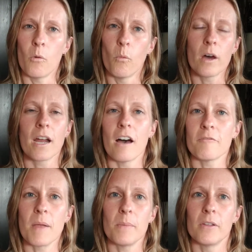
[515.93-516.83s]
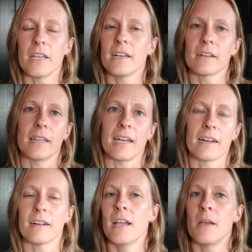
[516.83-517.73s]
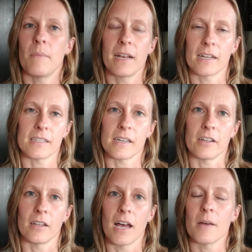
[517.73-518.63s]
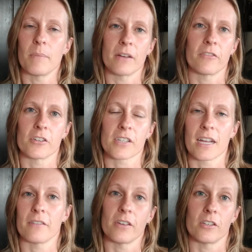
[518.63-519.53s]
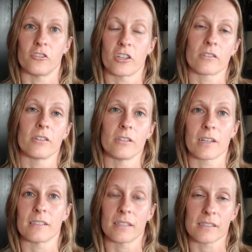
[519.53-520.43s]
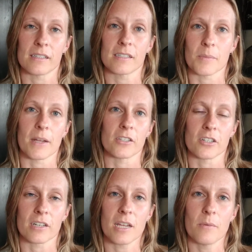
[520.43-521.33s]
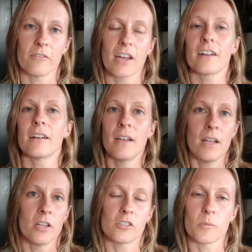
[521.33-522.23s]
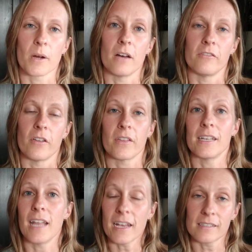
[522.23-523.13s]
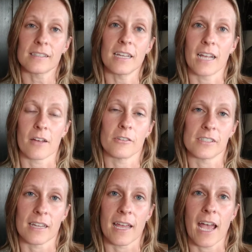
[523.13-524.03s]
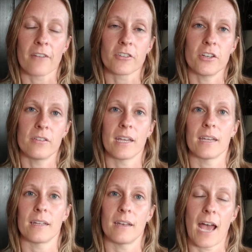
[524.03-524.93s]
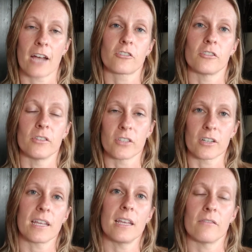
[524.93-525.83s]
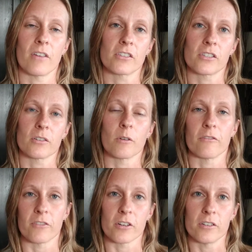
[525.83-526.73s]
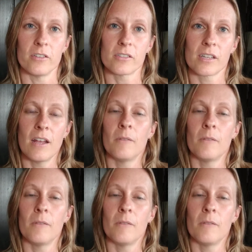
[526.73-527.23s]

one-off people here and there may not tell you a lot, but if there's kind of a general consensus about a turnkey provider, super helpful. The next thing I would say after you get actual turnkey investor referrals